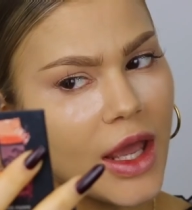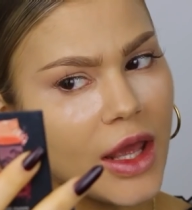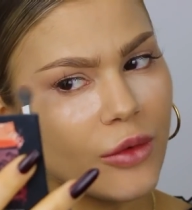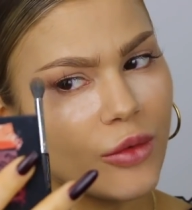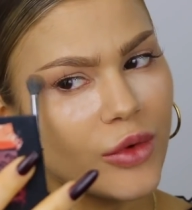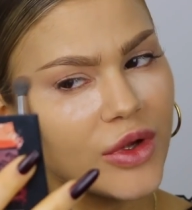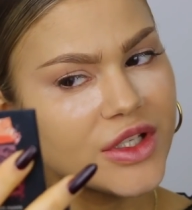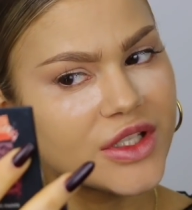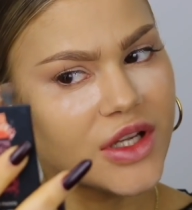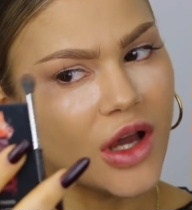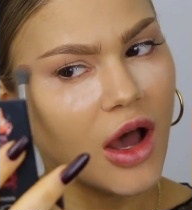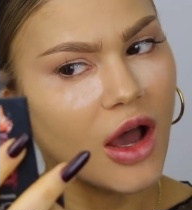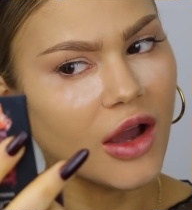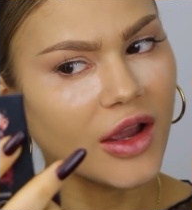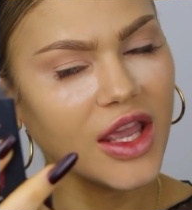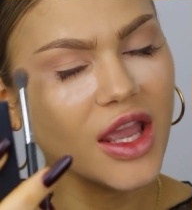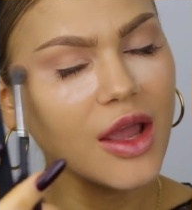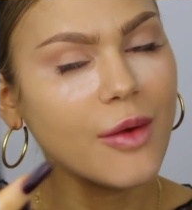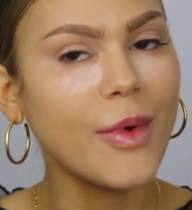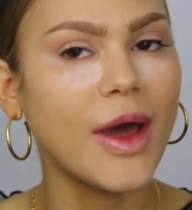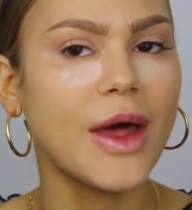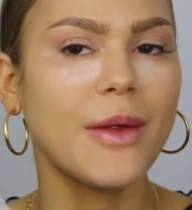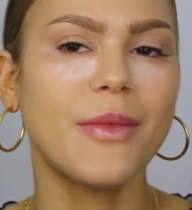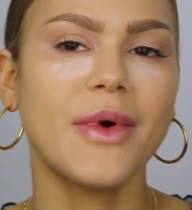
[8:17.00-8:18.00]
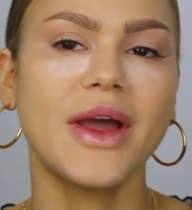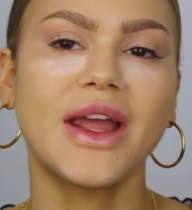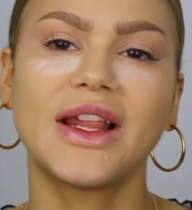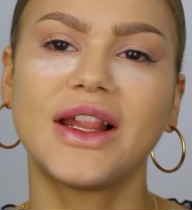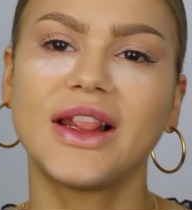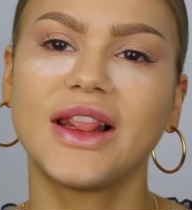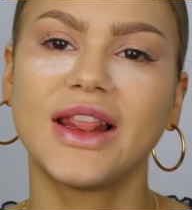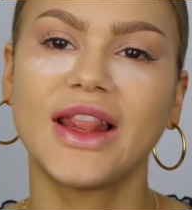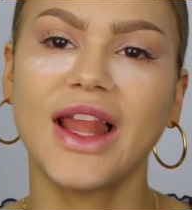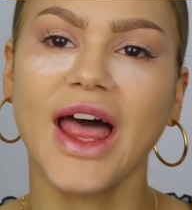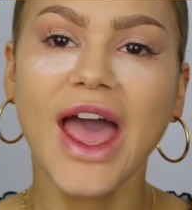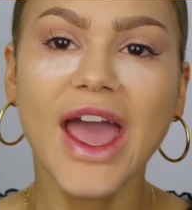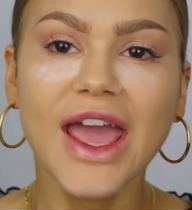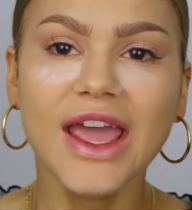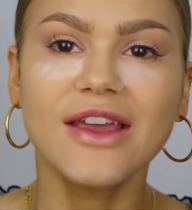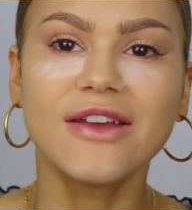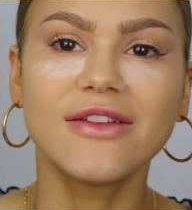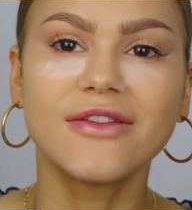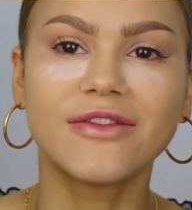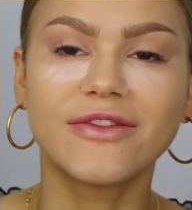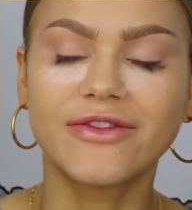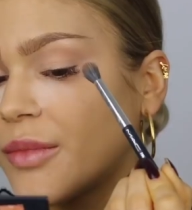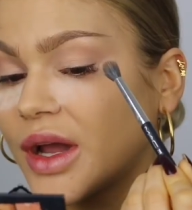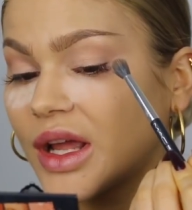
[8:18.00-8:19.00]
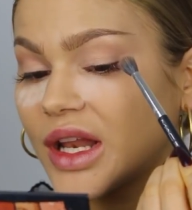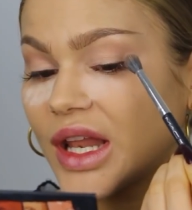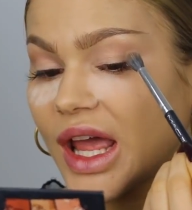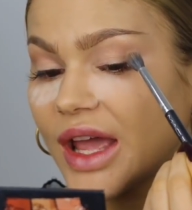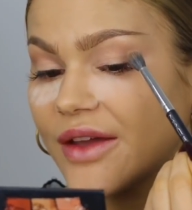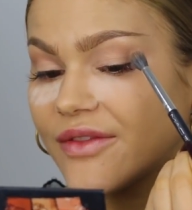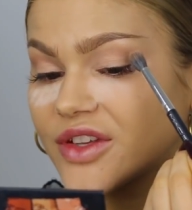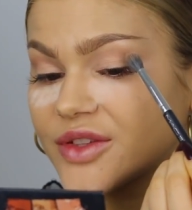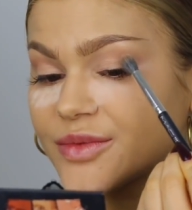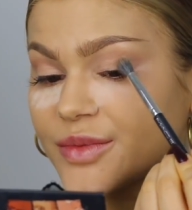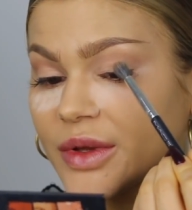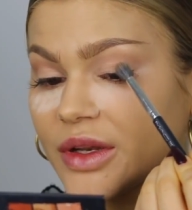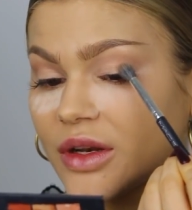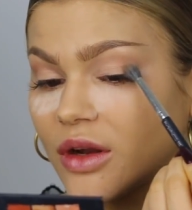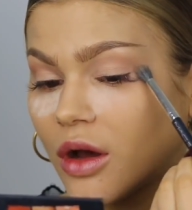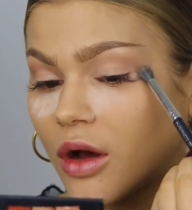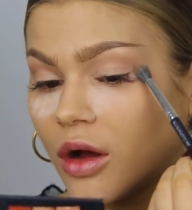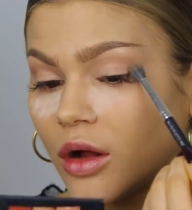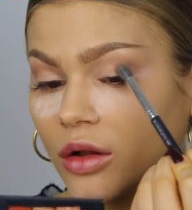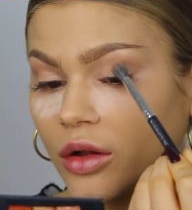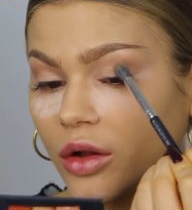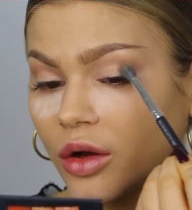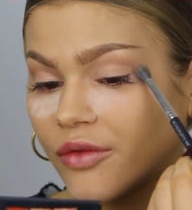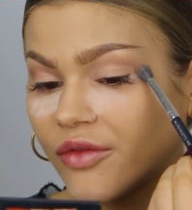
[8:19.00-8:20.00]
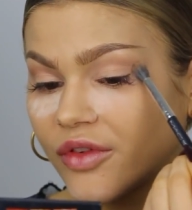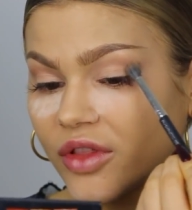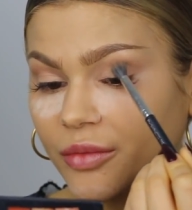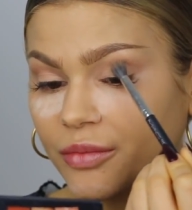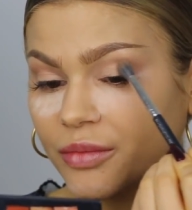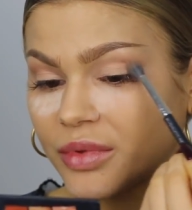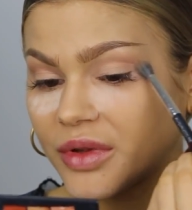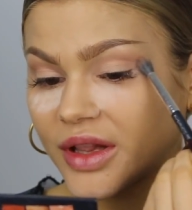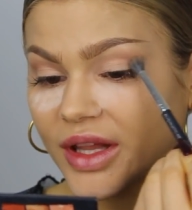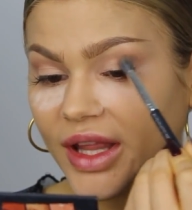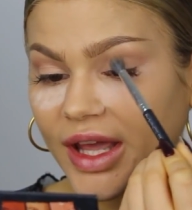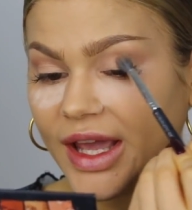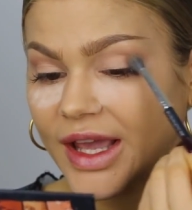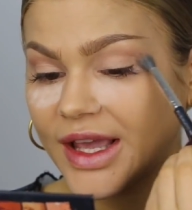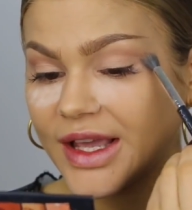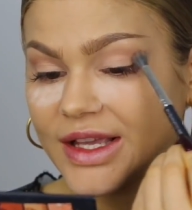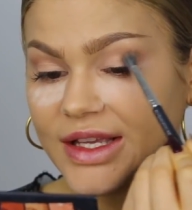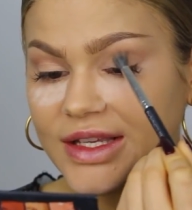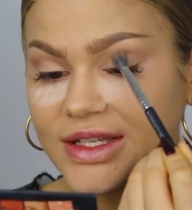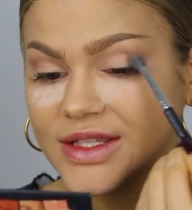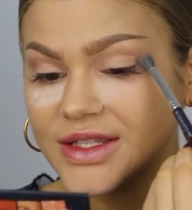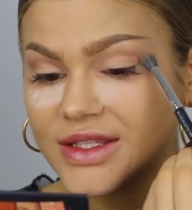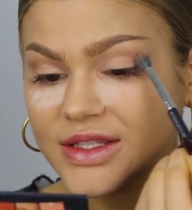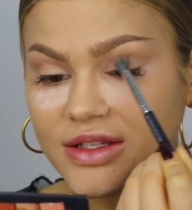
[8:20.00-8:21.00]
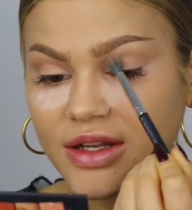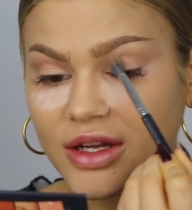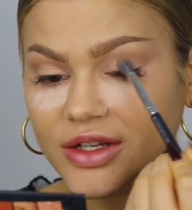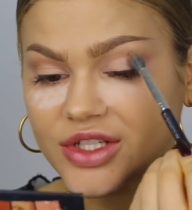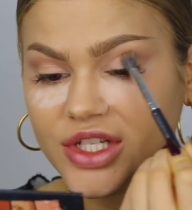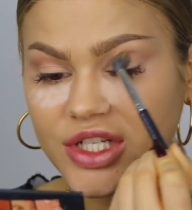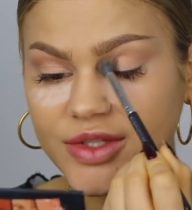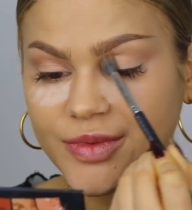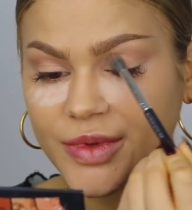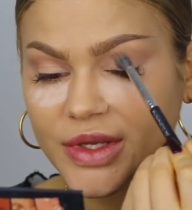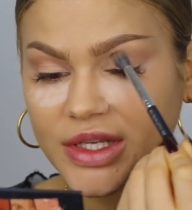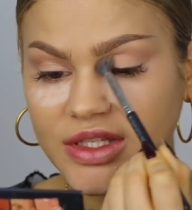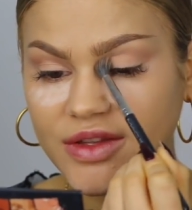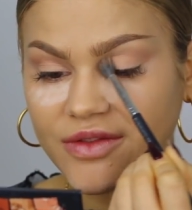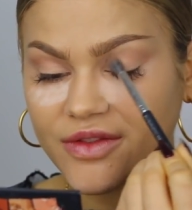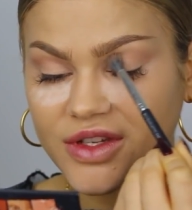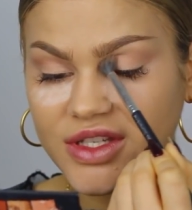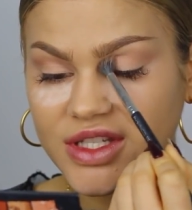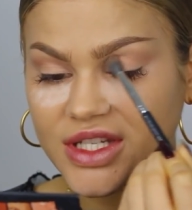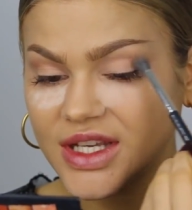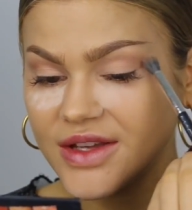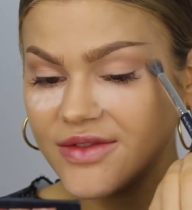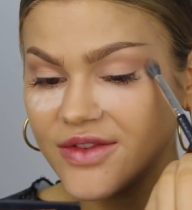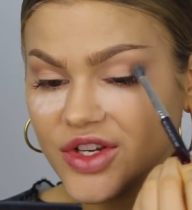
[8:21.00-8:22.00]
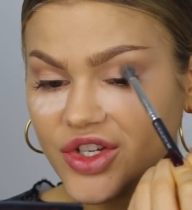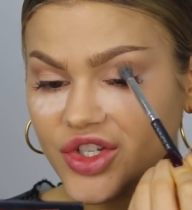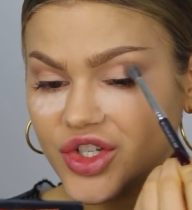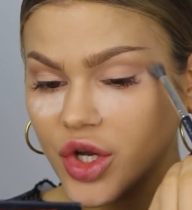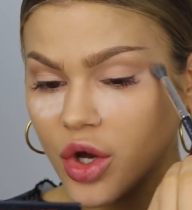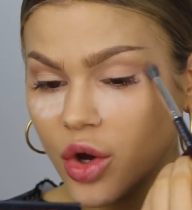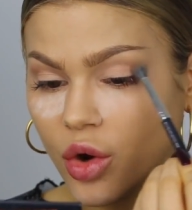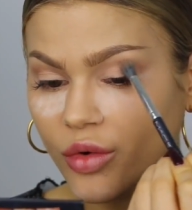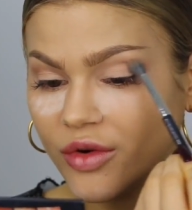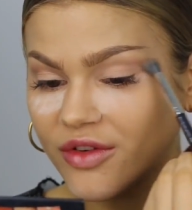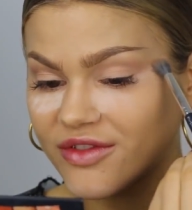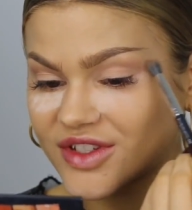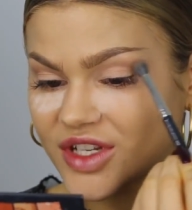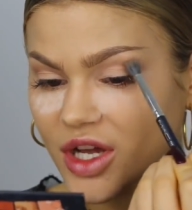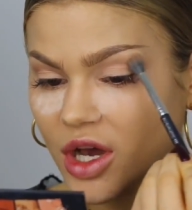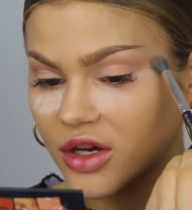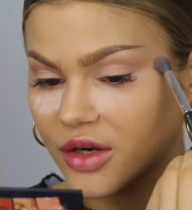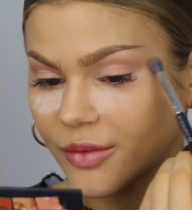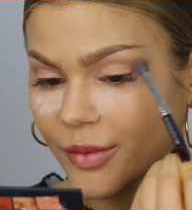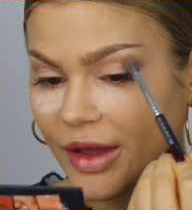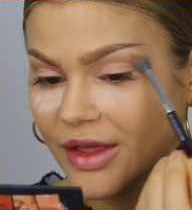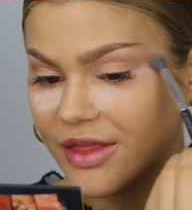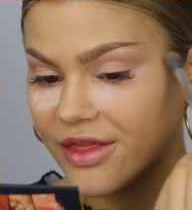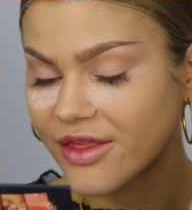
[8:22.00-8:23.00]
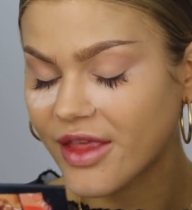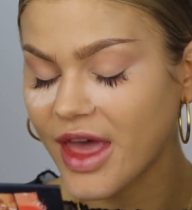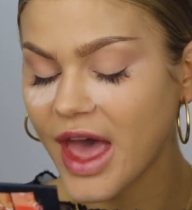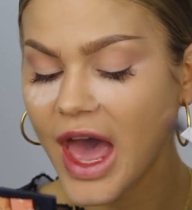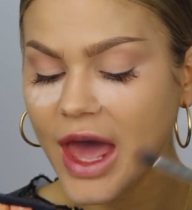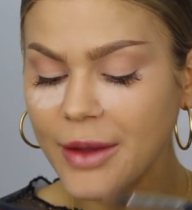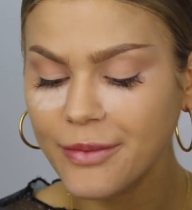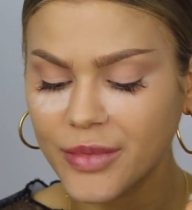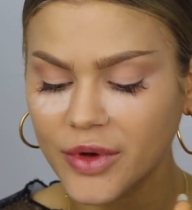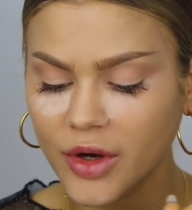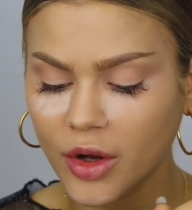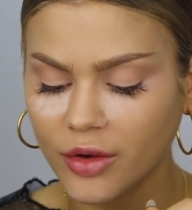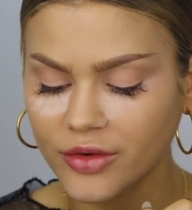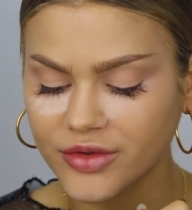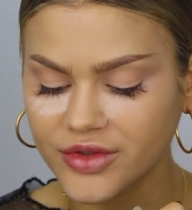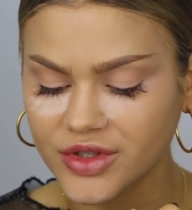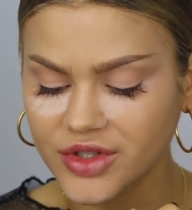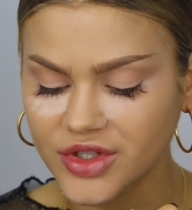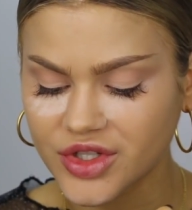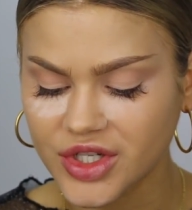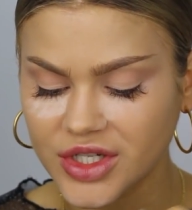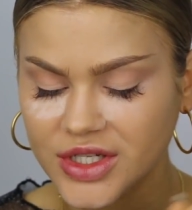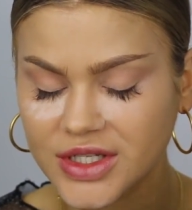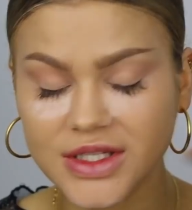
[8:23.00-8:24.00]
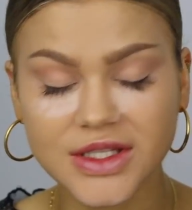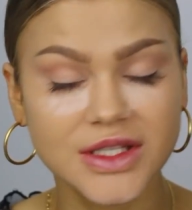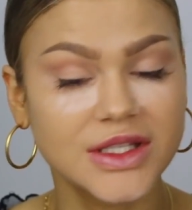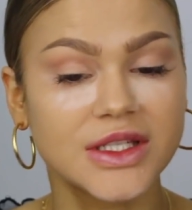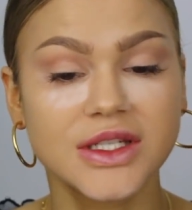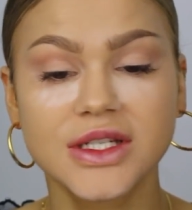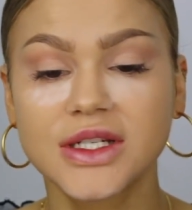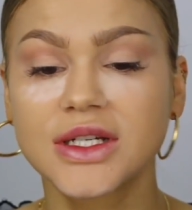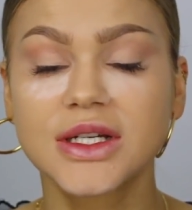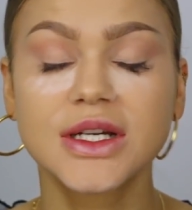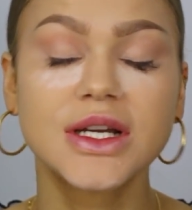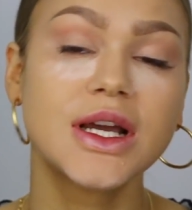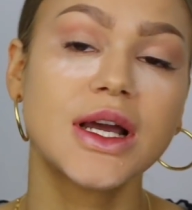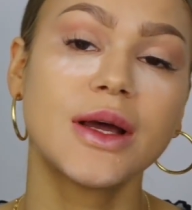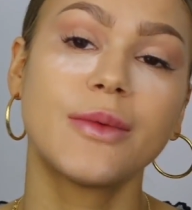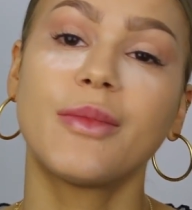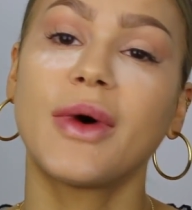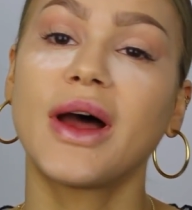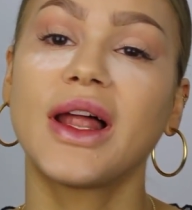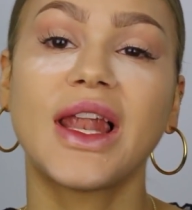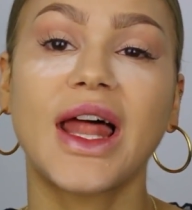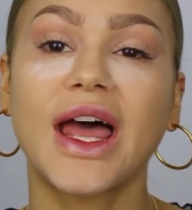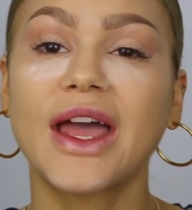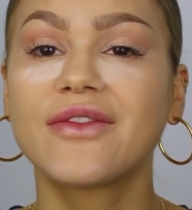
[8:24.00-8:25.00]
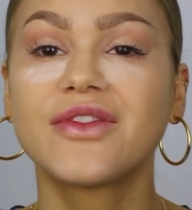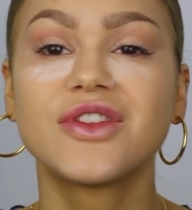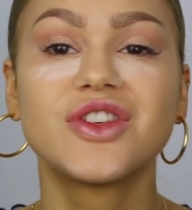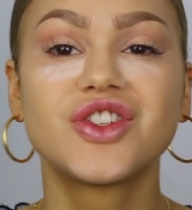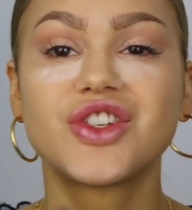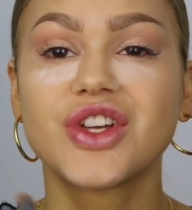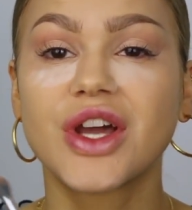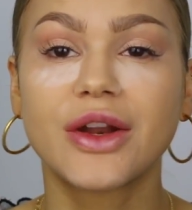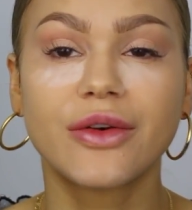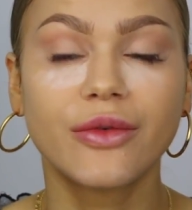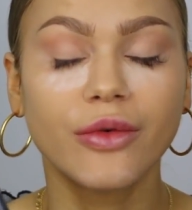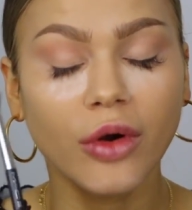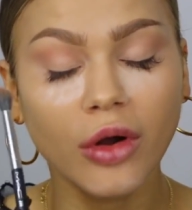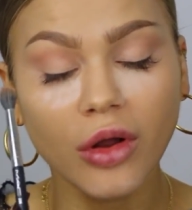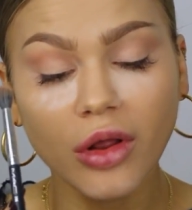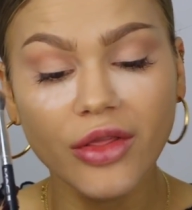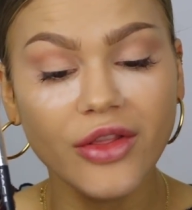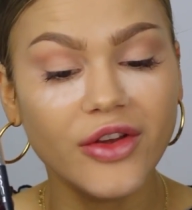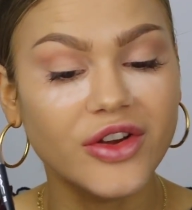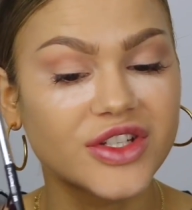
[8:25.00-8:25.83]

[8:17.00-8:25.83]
And when talking about my life, my life has been all over the place, not just because of the TV show, we've talked about that, but also just my life in general.